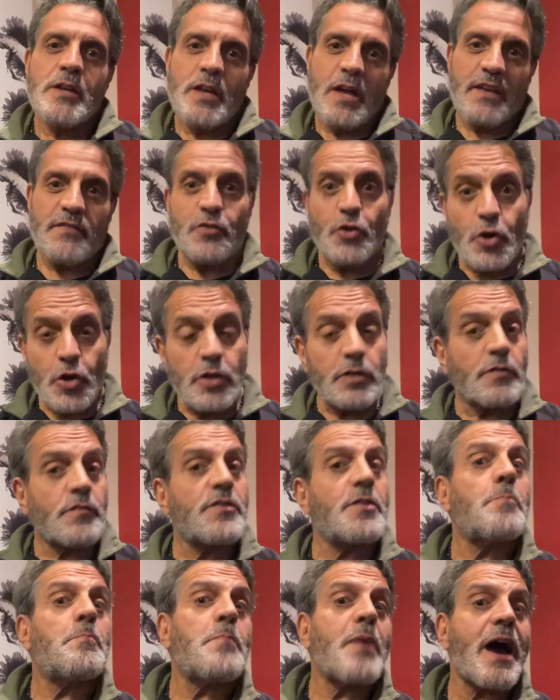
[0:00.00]
Have you heard of
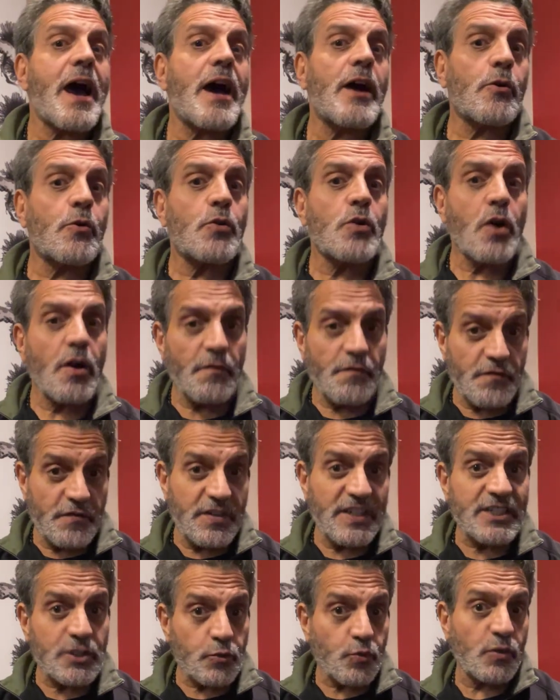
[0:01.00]
the power of
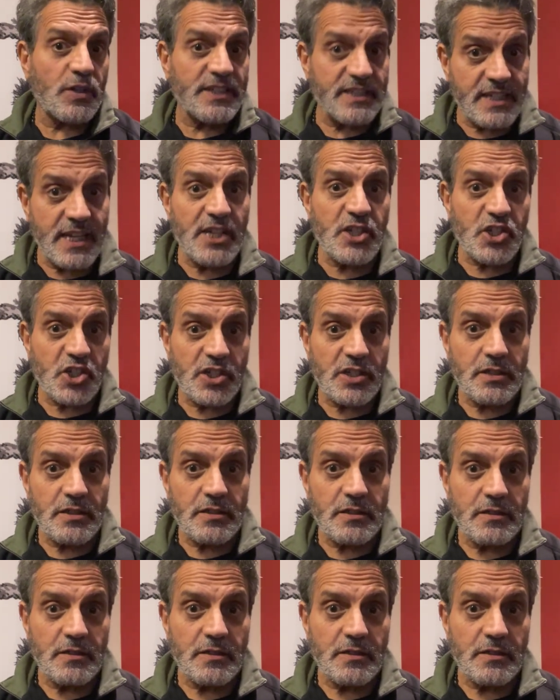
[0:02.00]
visualization?